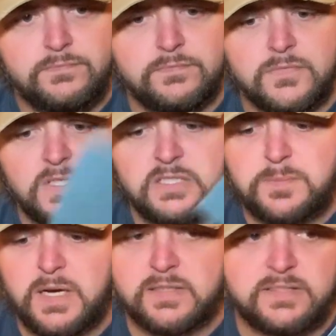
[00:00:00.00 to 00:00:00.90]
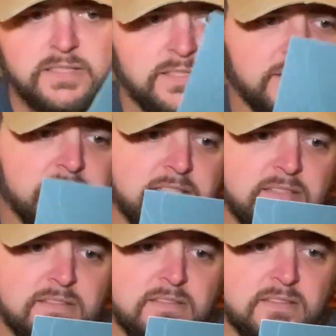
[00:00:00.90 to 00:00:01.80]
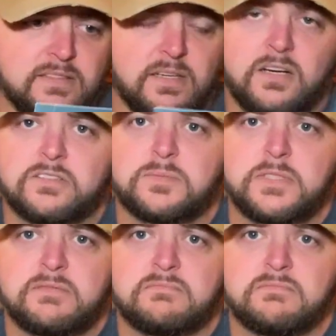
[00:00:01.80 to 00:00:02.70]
this box here is the ultimate